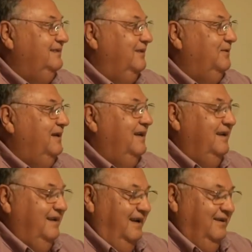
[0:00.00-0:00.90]
So
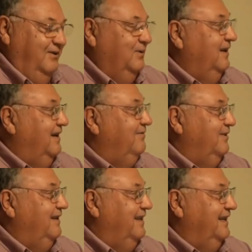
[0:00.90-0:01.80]
got to do a lot of
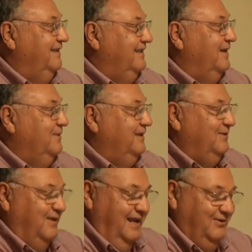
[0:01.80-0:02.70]
fun things that way.
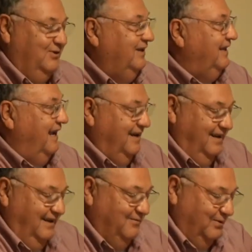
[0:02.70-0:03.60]
So that's really had
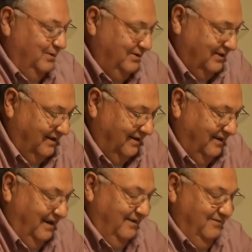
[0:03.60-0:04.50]
an influence on our
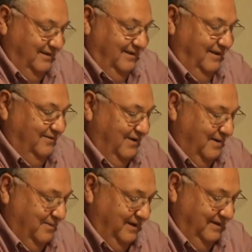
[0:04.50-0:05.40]
life and our
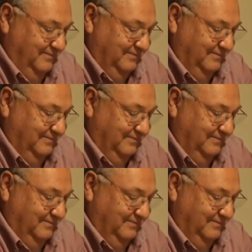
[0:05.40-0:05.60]
family.